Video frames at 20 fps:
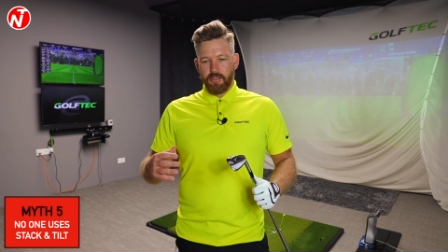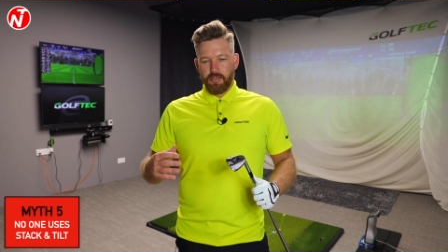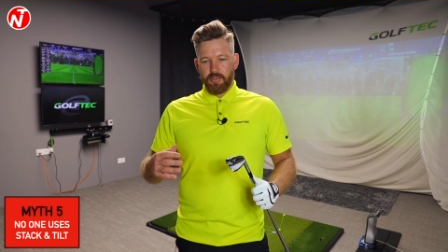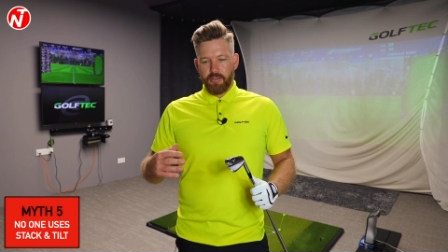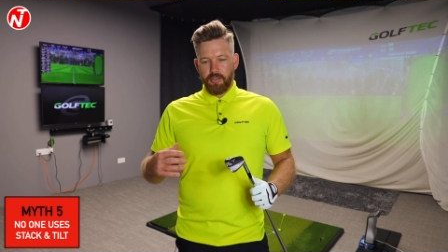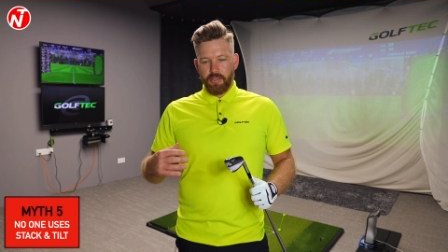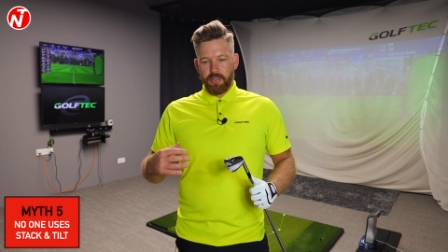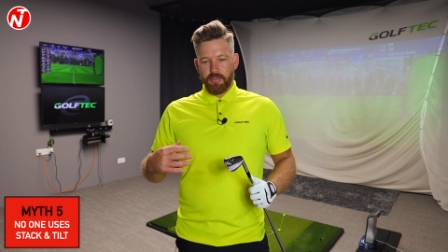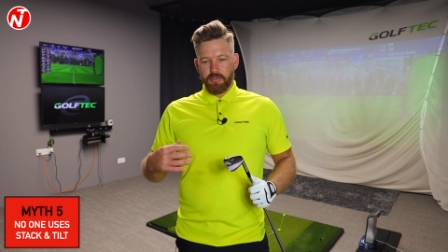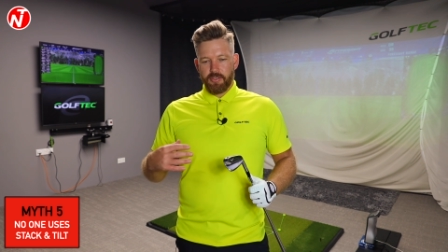
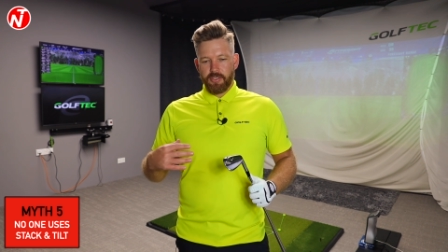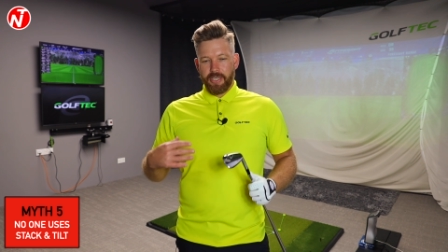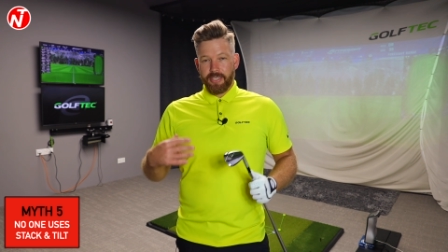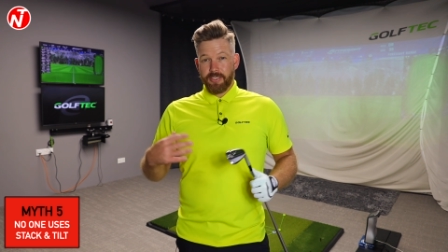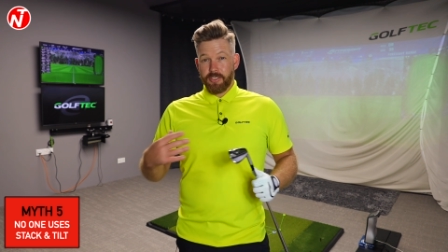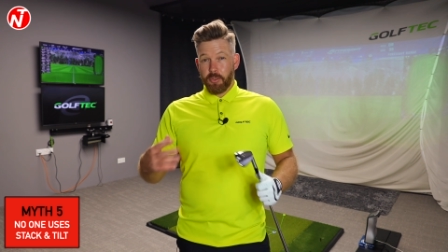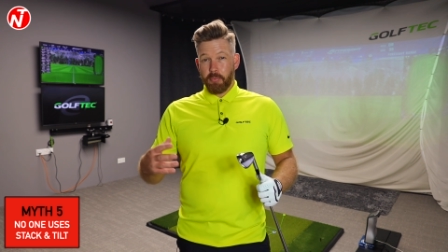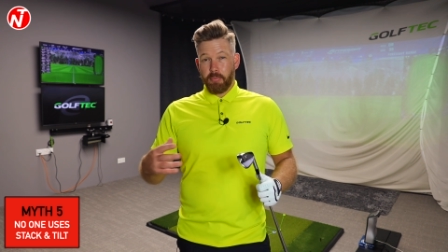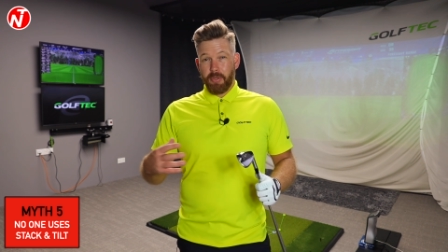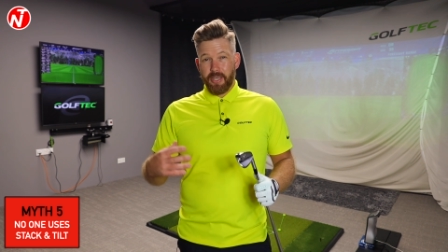the Stack
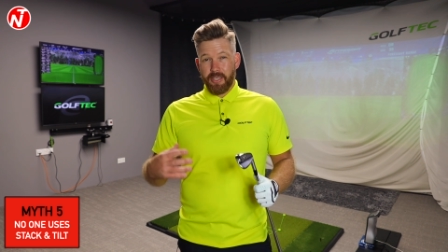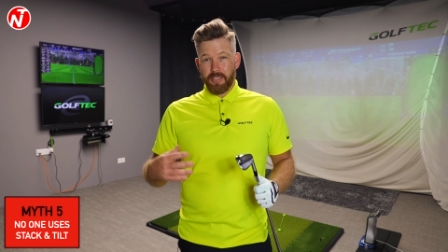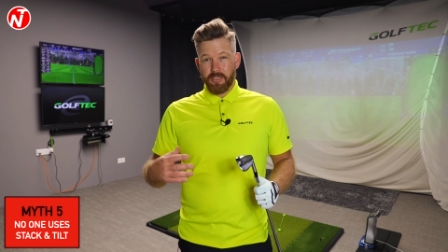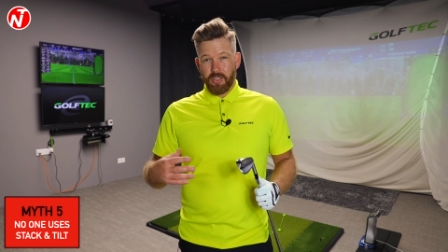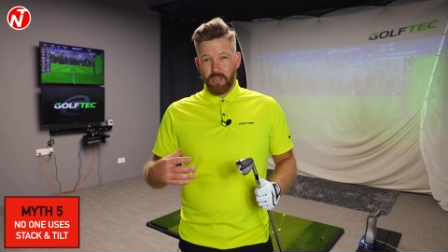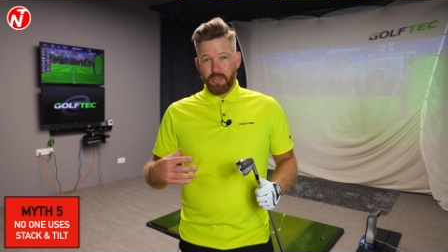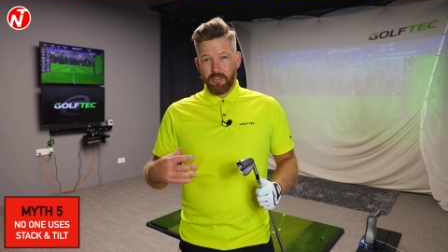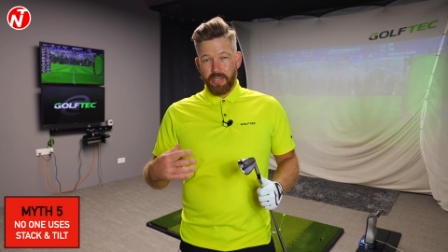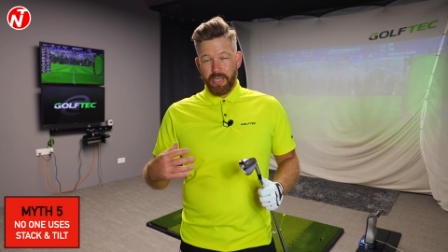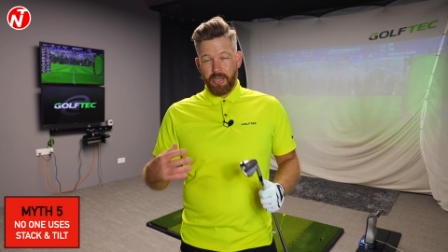and Tilt players
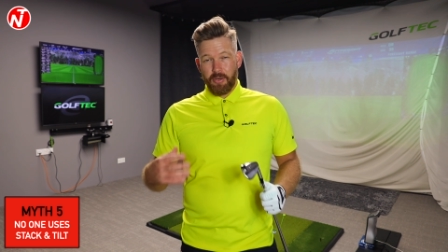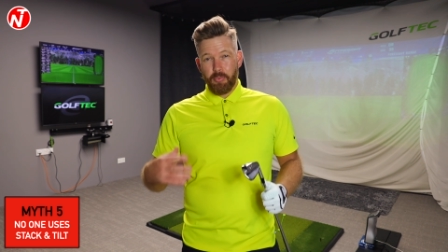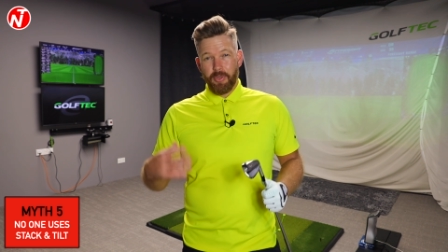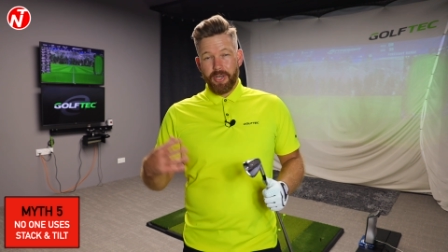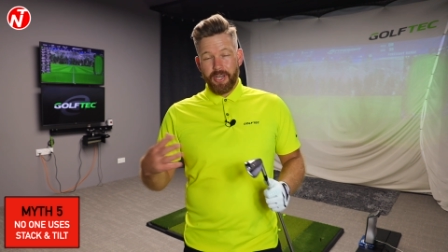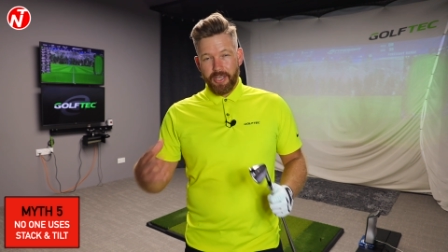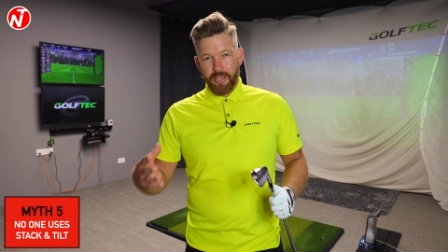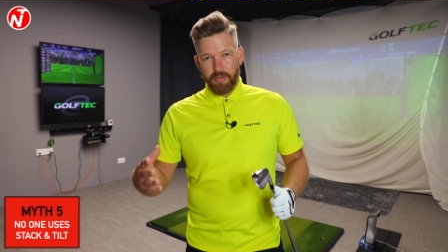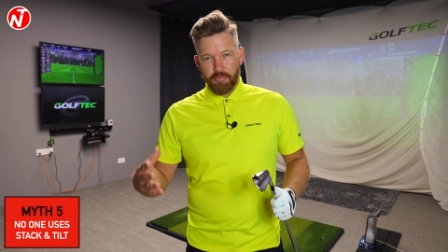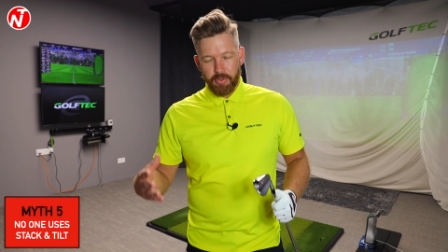aren't now
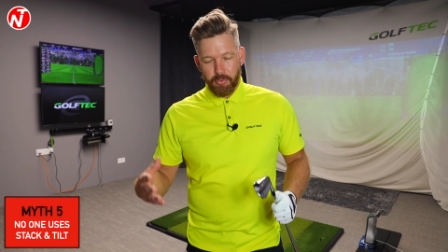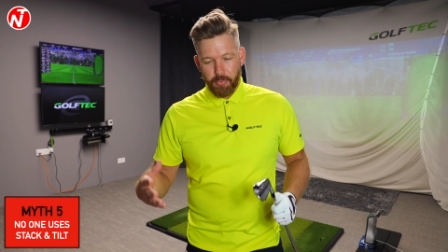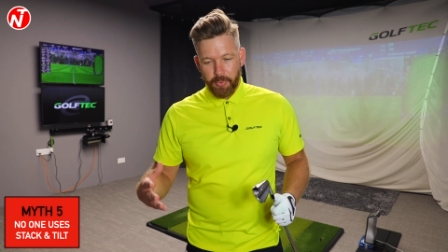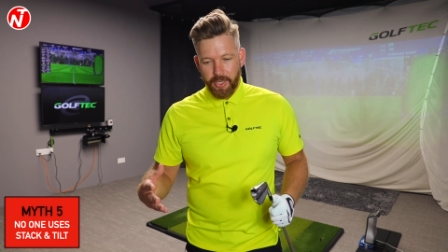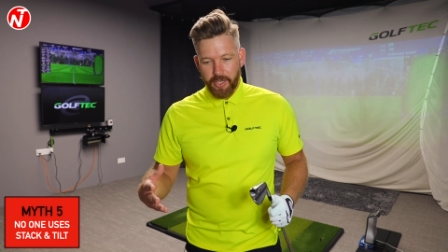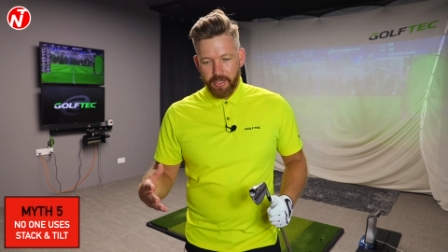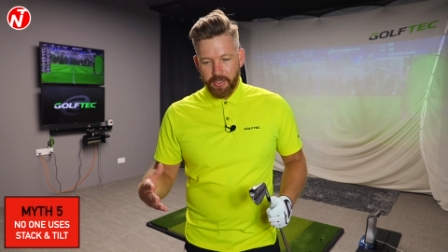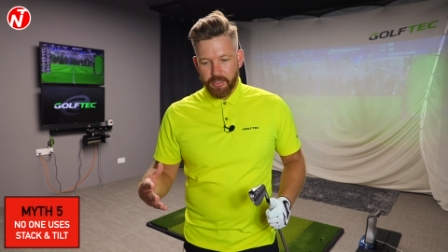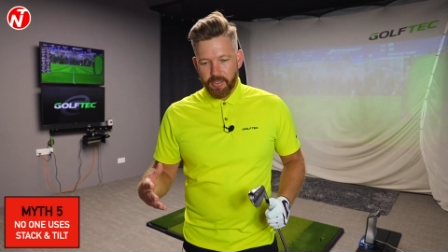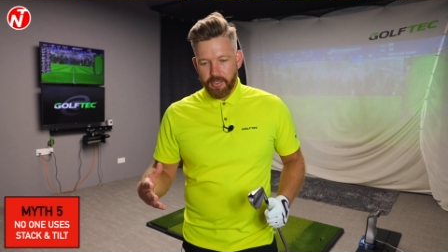winning every
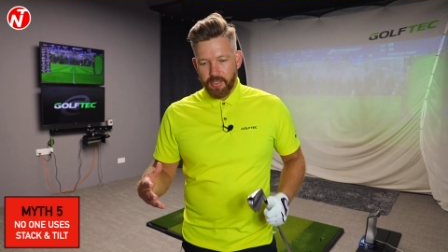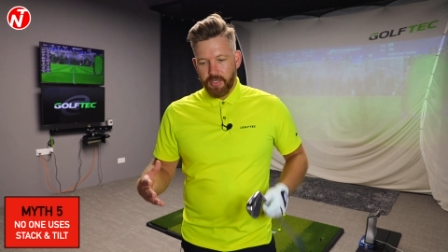week.